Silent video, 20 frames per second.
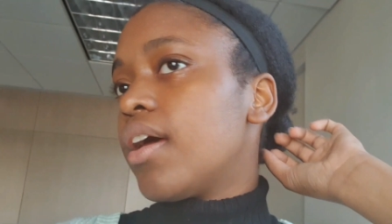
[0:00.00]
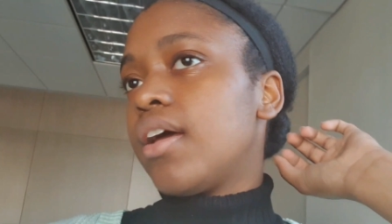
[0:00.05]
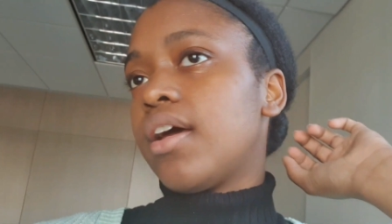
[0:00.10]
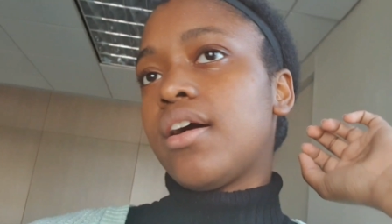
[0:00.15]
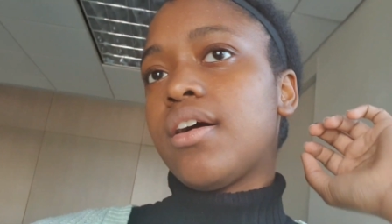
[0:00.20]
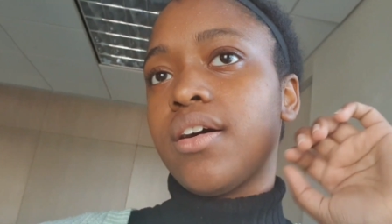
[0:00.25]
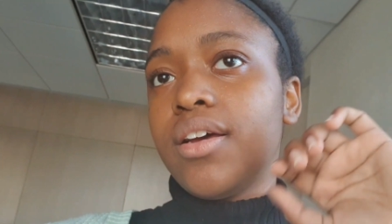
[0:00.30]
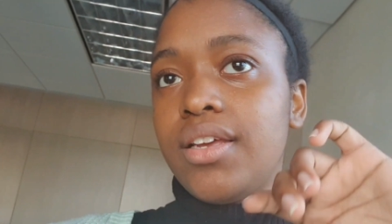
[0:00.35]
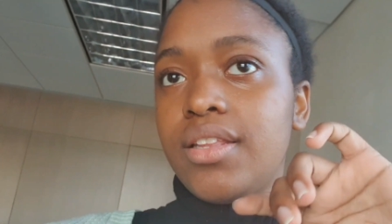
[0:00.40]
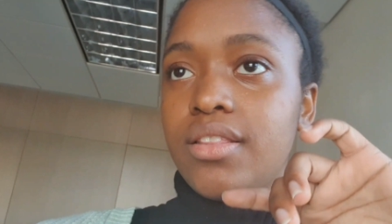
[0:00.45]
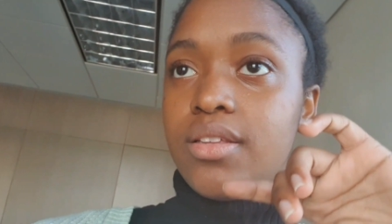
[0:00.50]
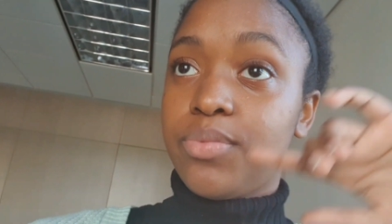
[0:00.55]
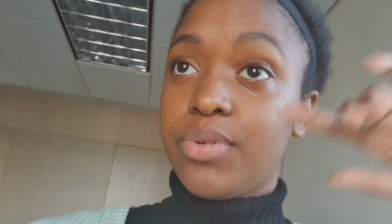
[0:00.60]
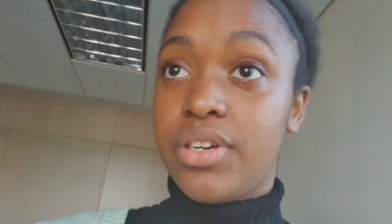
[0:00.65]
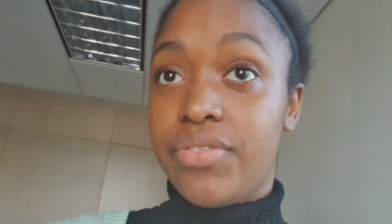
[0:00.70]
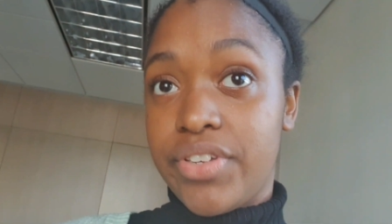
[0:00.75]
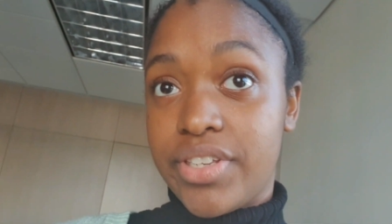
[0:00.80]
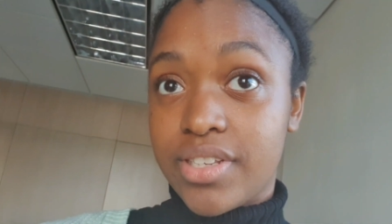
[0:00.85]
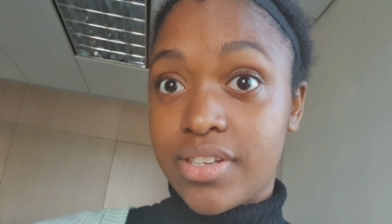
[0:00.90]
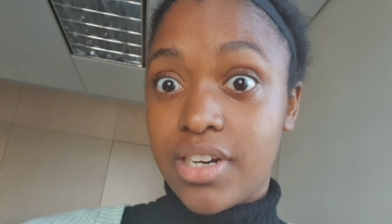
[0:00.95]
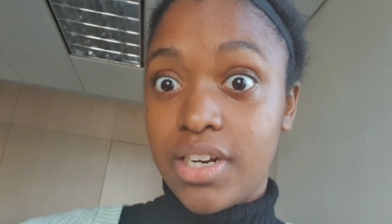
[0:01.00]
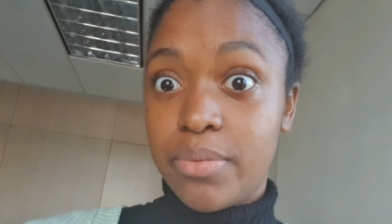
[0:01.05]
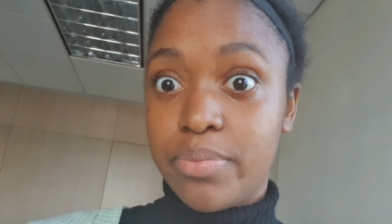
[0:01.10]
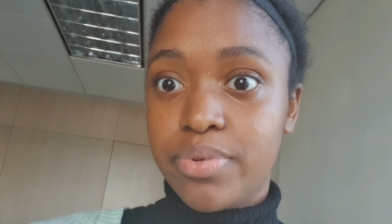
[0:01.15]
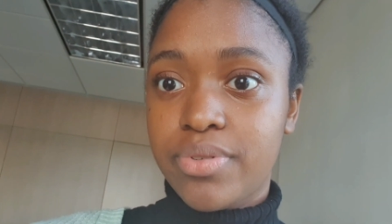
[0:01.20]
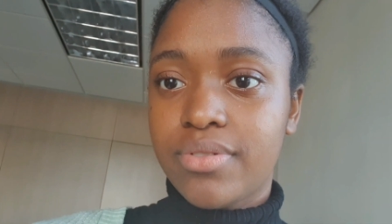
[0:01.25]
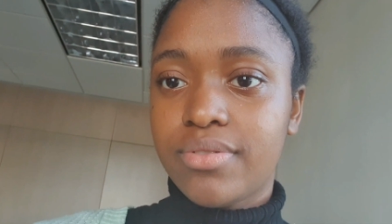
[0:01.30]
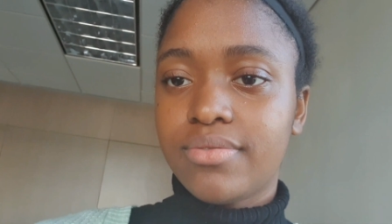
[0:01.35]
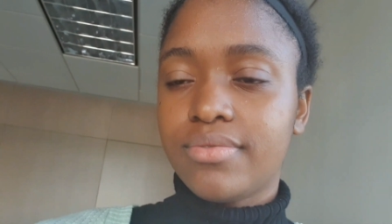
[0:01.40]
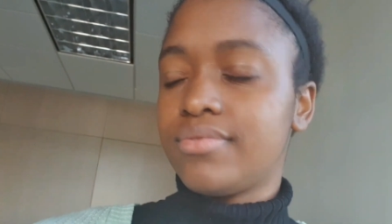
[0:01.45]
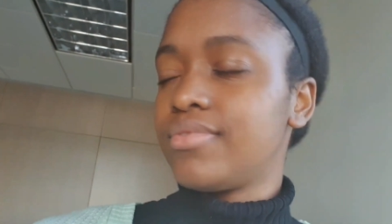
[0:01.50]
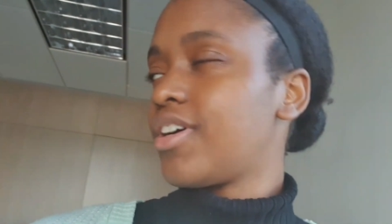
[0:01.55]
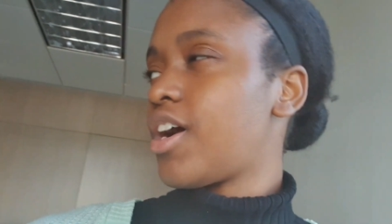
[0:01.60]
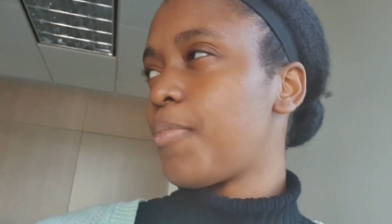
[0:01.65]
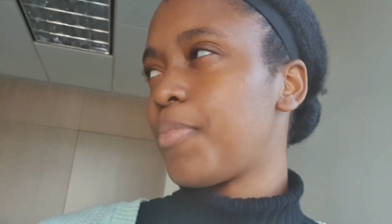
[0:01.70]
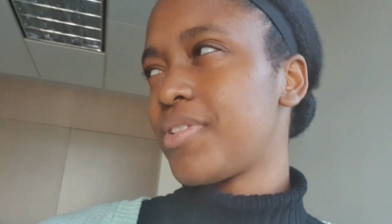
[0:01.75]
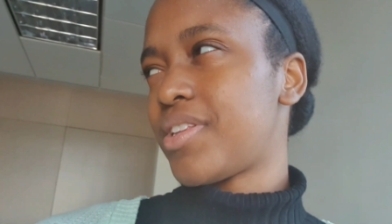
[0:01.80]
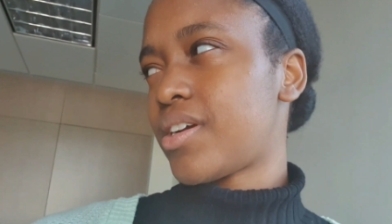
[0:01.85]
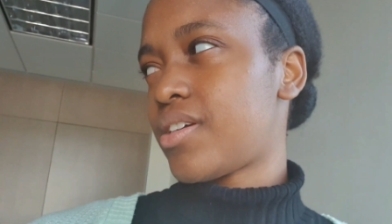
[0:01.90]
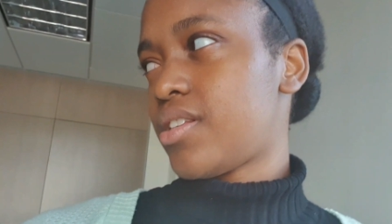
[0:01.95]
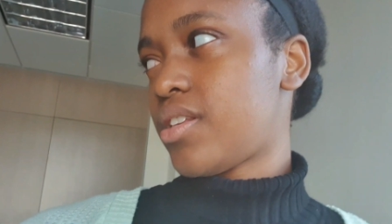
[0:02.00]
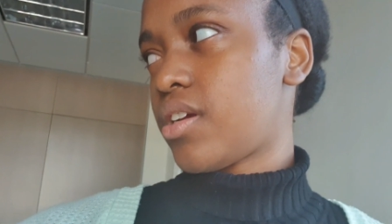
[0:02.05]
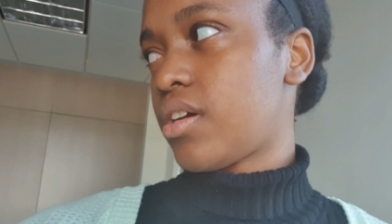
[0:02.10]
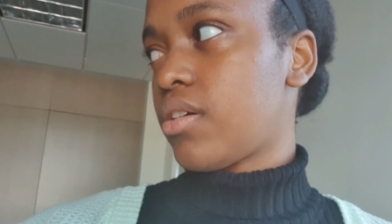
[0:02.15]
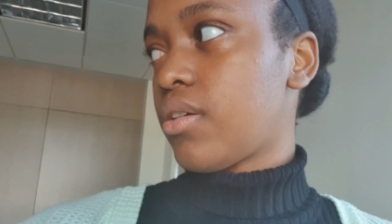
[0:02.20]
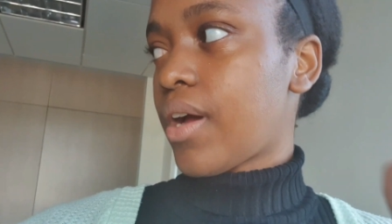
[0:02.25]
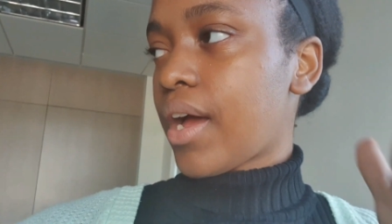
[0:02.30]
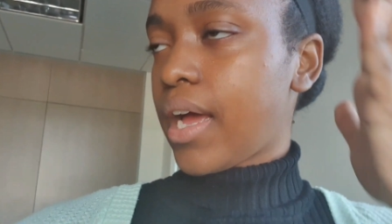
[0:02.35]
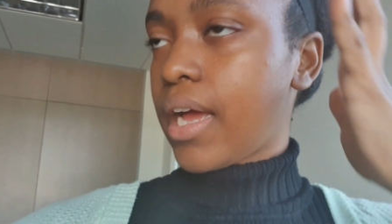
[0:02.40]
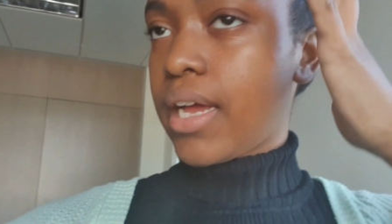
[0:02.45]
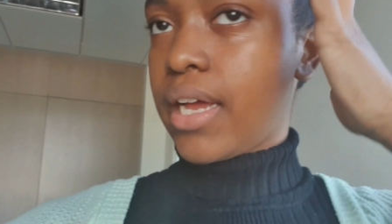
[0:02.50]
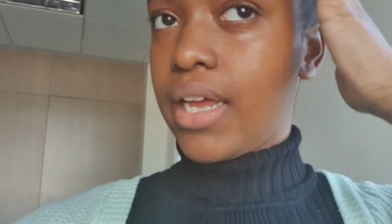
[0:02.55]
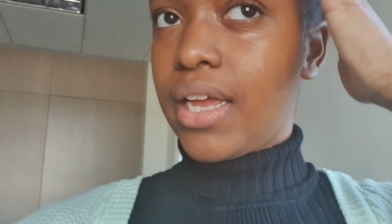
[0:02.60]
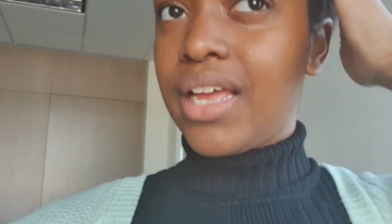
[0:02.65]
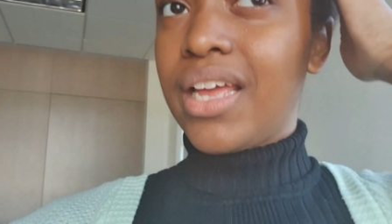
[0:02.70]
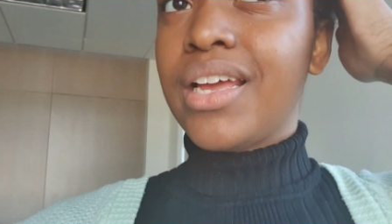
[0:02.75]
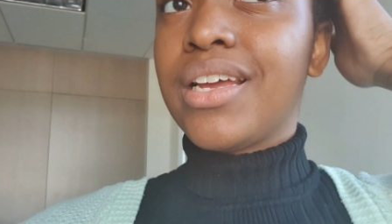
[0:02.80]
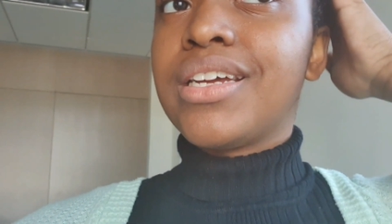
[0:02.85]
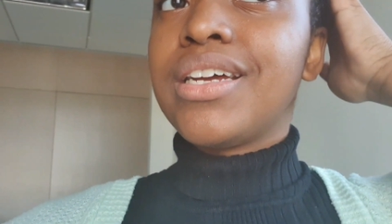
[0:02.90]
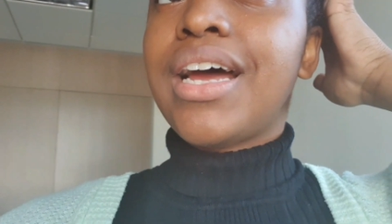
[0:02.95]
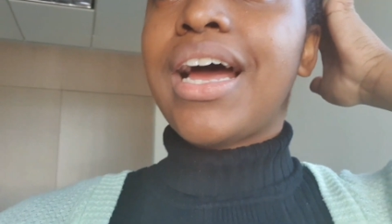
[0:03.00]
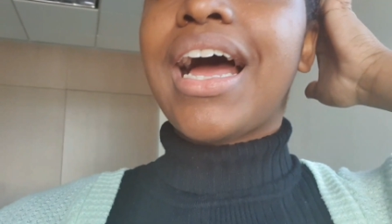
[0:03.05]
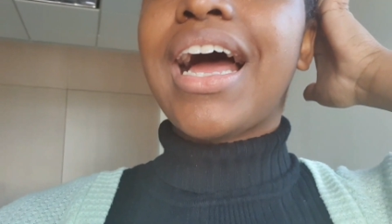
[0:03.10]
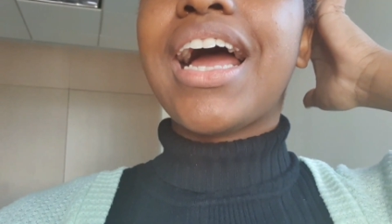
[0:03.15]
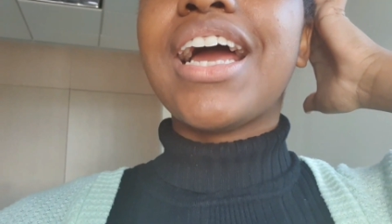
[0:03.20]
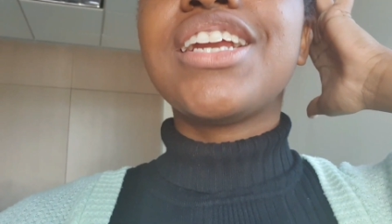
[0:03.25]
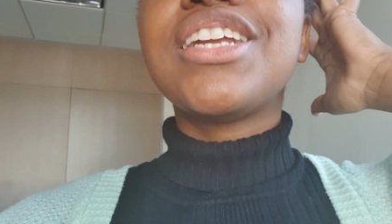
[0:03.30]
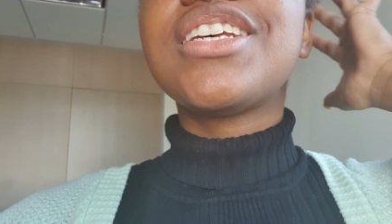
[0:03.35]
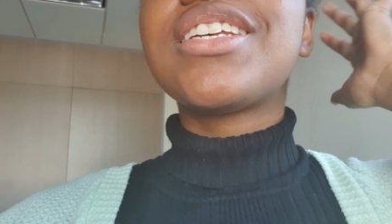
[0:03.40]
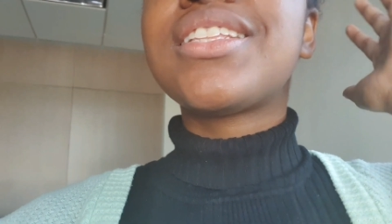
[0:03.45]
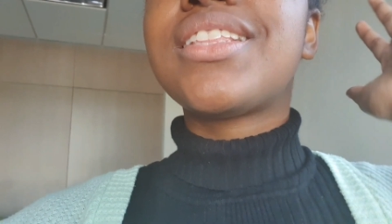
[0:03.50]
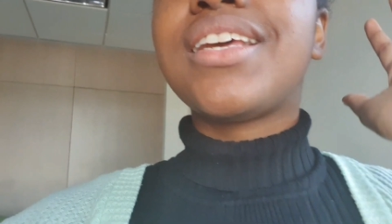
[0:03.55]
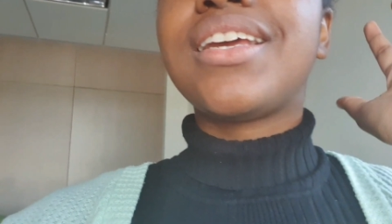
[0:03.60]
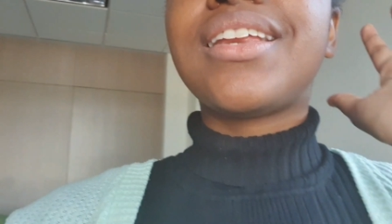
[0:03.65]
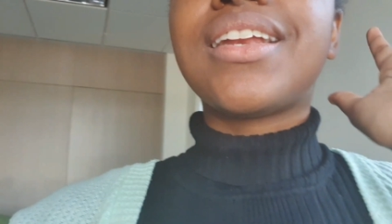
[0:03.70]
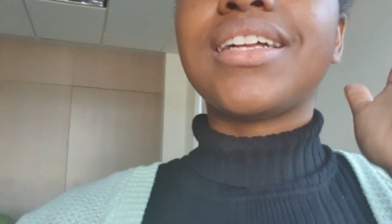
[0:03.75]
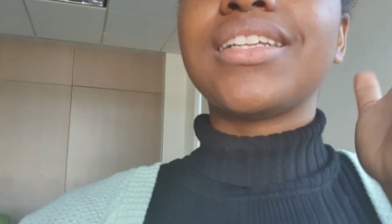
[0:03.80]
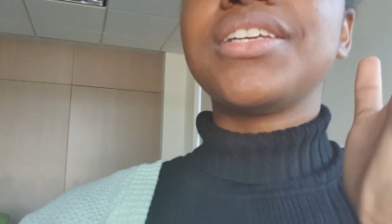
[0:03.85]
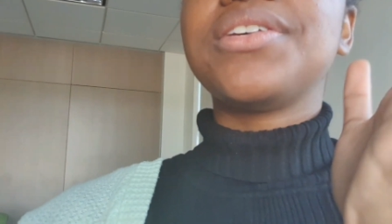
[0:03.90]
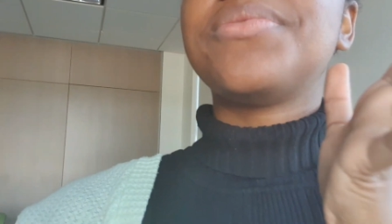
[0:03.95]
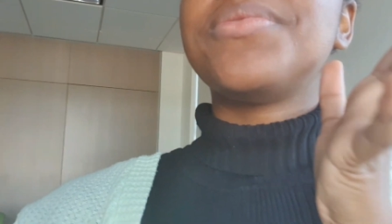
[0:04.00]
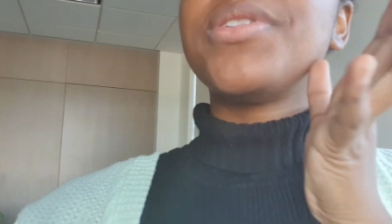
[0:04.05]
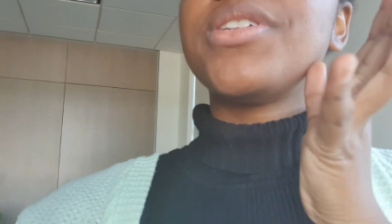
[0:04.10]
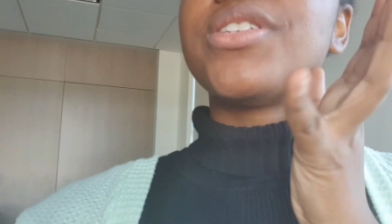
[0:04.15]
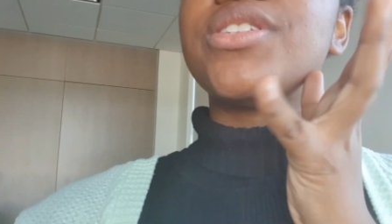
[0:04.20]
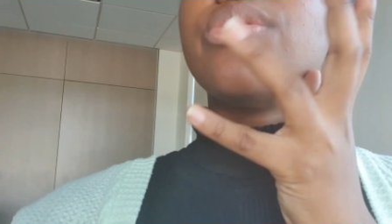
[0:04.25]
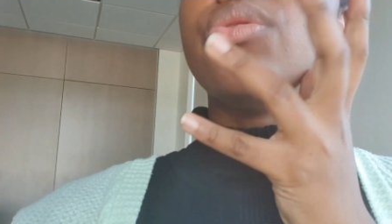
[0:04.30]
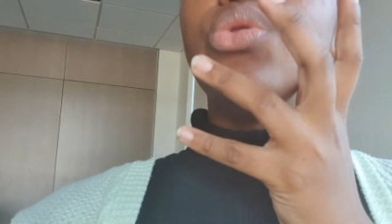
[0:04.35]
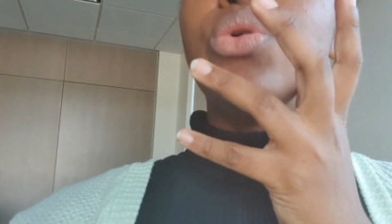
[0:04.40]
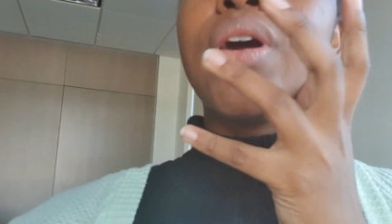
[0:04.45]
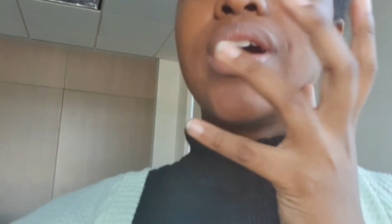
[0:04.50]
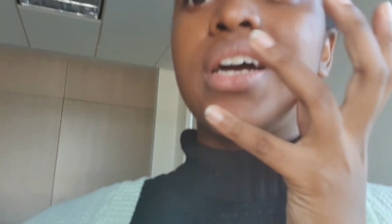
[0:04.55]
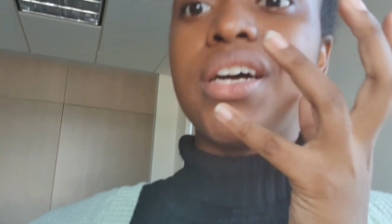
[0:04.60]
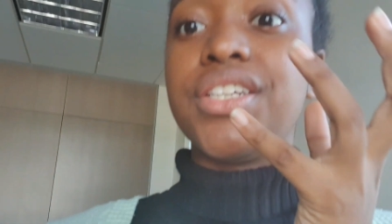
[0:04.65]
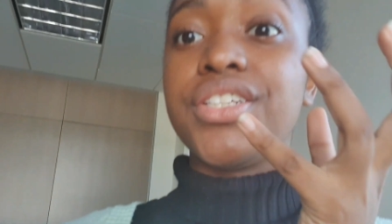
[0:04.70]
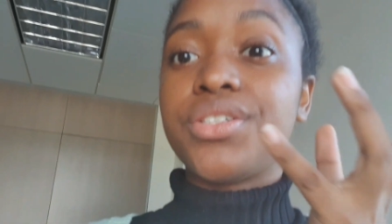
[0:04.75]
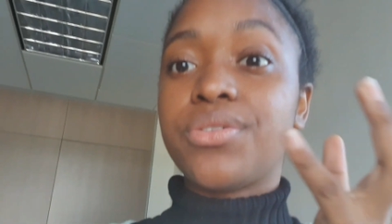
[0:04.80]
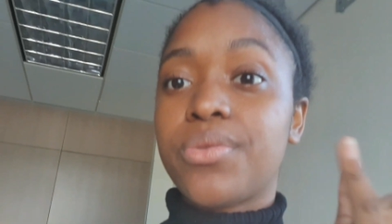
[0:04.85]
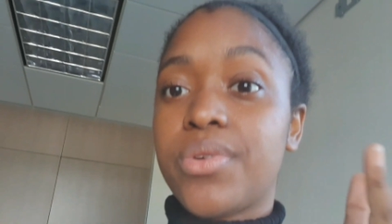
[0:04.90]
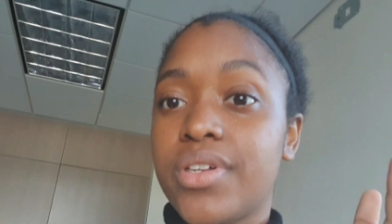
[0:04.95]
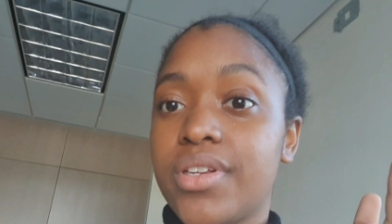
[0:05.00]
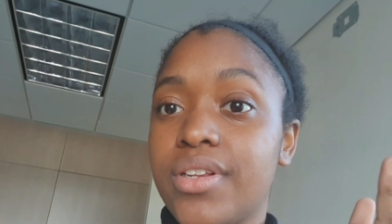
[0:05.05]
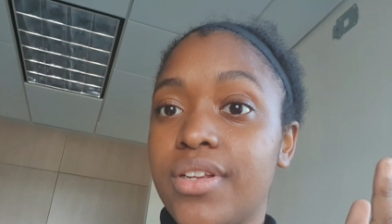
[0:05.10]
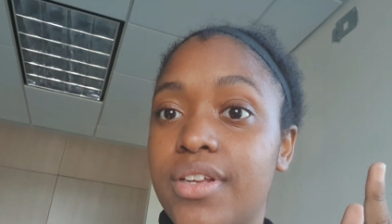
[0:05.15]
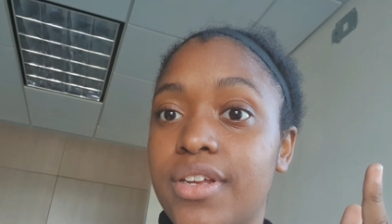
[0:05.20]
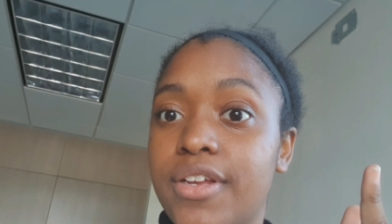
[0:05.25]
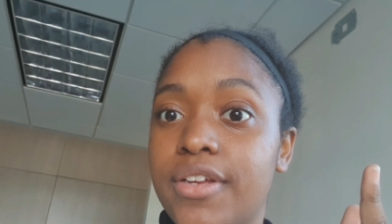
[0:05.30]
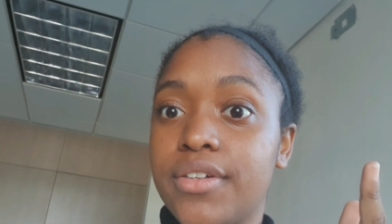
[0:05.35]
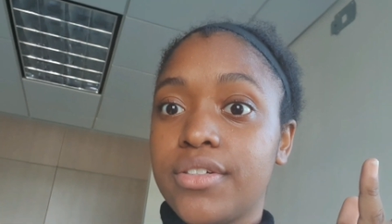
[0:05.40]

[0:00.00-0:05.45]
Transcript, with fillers: uh, in the previous clip a couple seconds ago, I I just think that it was too casual.